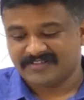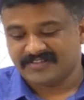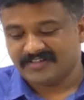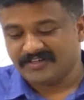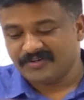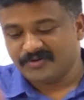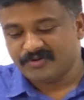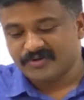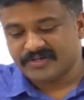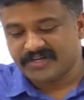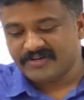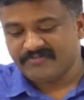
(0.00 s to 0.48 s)

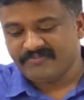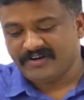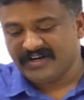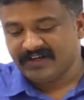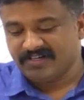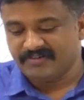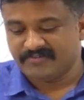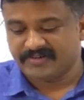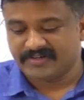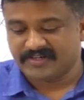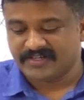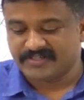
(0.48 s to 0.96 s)
Okay,
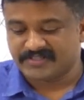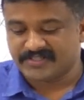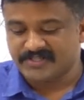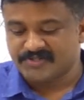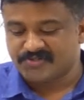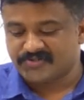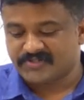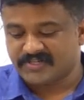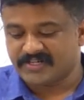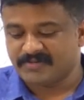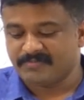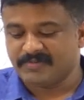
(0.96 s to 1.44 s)
whatever, it
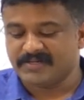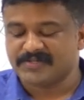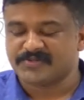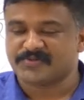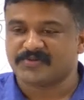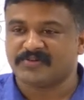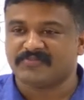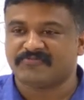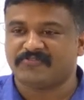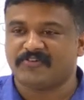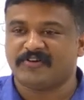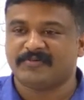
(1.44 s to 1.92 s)
is three months
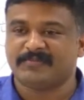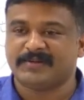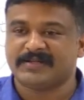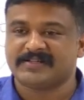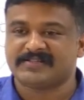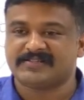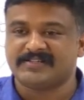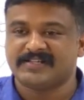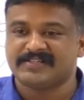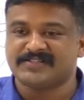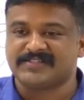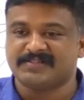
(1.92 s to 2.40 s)
or four
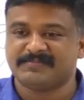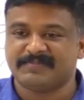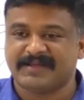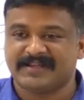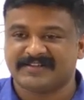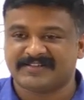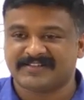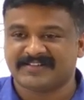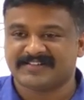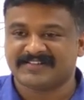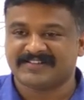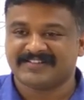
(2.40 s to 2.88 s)
months, doesn't
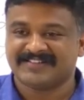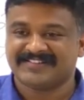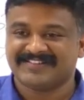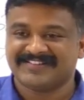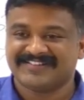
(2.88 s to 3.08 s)
matter.